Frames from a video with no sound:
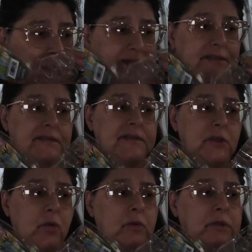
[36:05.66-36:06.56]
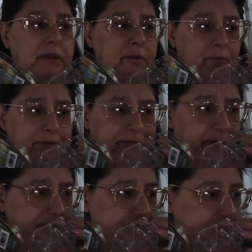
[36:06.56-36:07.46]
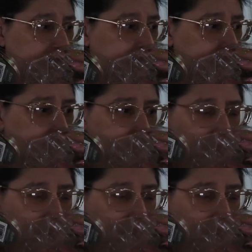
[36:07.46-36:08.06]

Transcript: This is so clean and refreshing.